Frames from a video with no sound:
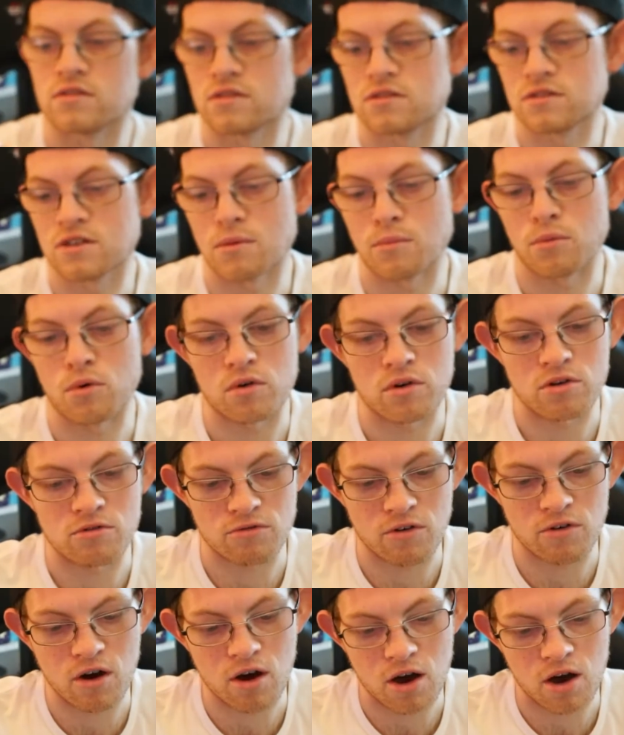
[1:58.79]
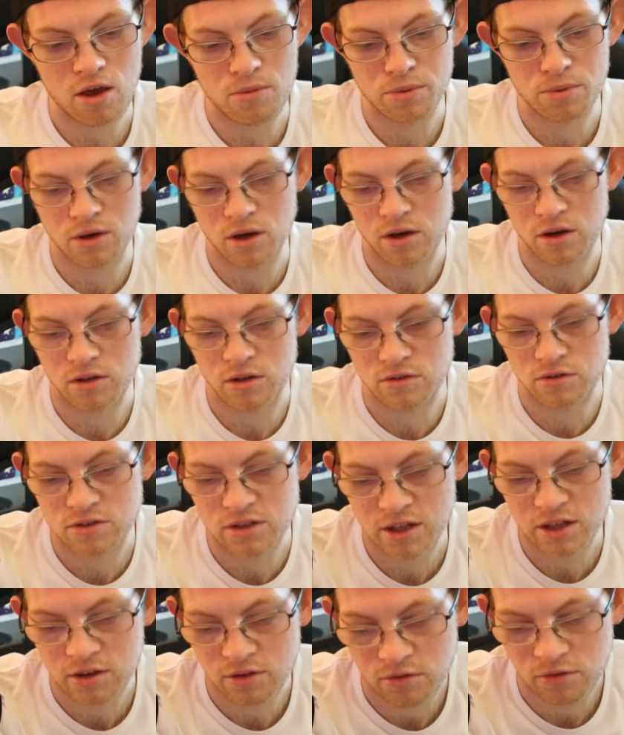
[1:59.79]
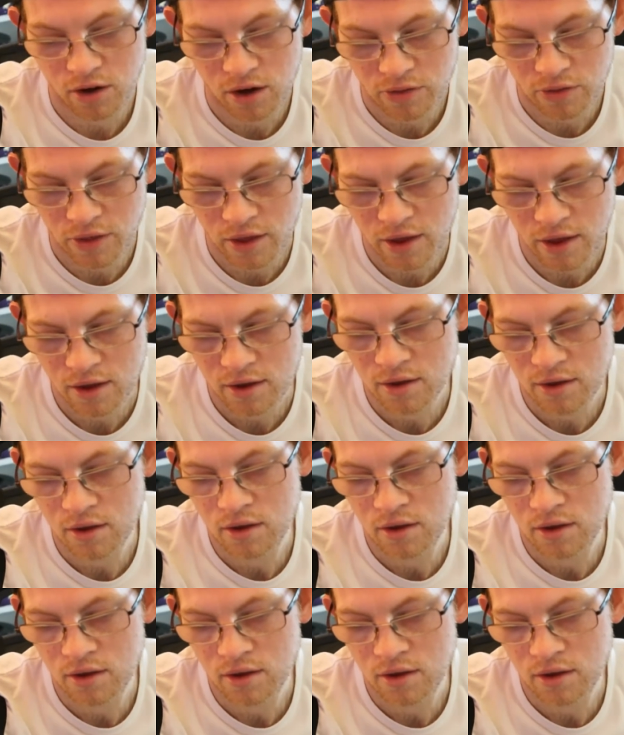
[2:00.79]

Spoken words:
summery vibe kind of sticker right there.